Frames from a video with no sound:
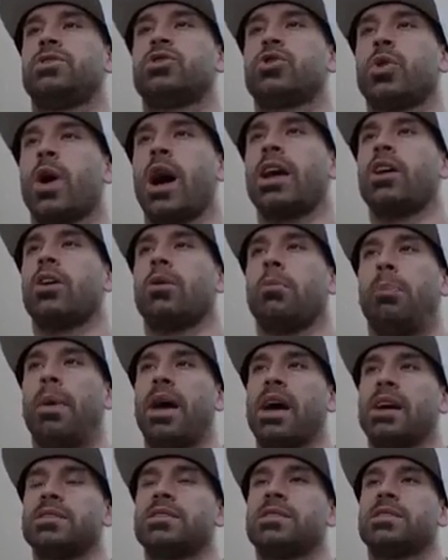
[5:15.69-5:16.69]
try your
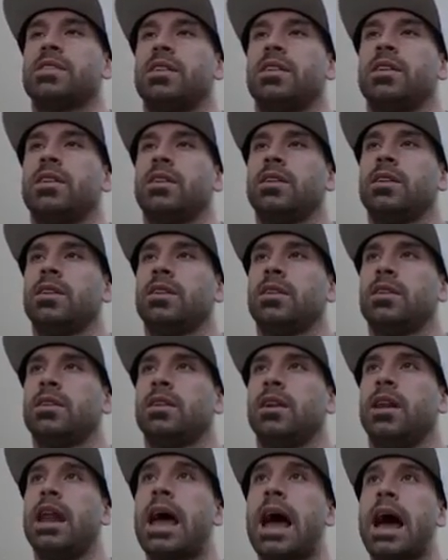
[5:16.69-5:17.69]
best
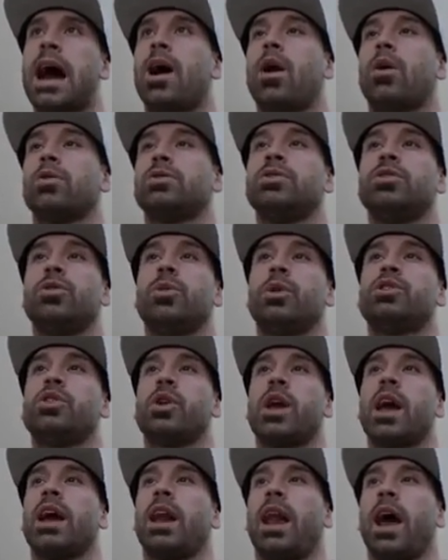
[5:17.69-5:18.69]
now to do what
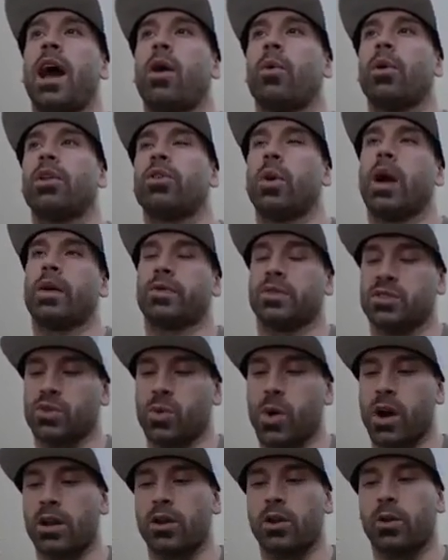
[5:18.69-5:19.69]
you can now, whether you have to
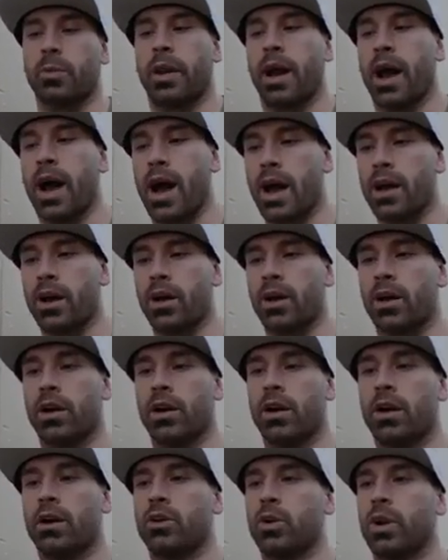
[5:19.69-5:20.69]
squat a little bit higher,
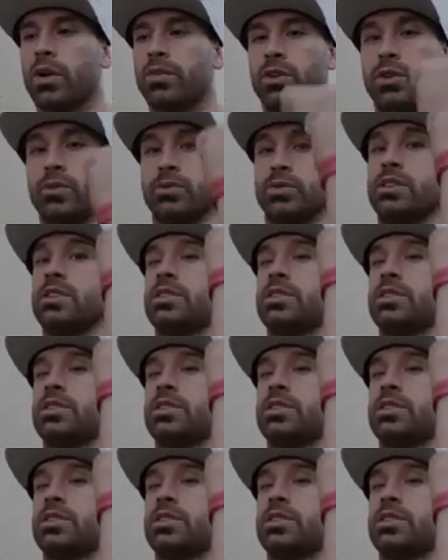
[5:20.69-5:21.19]
you have to use